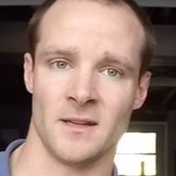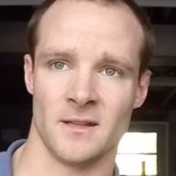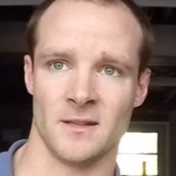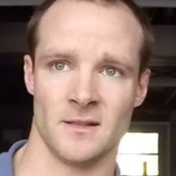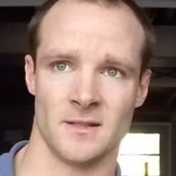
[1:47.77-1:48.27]

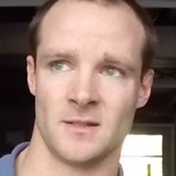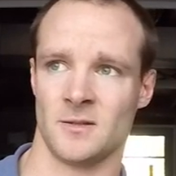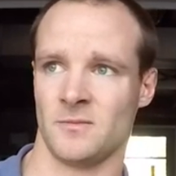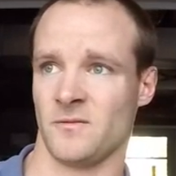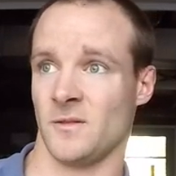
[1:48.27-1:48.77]

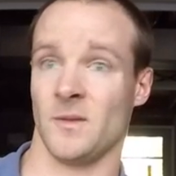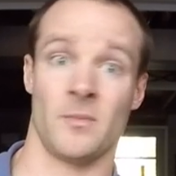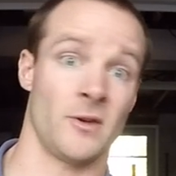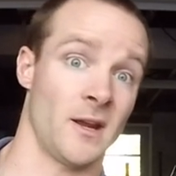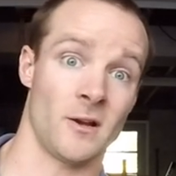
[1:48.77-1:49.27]
is from the
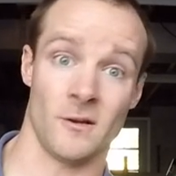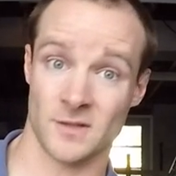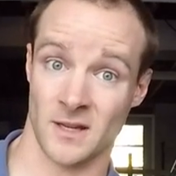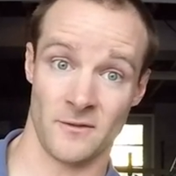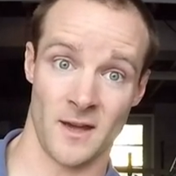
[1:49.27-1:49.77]
breakoffs
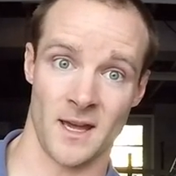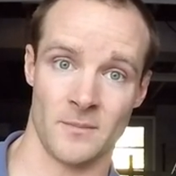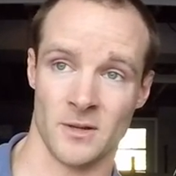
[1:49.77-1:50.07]
I've had.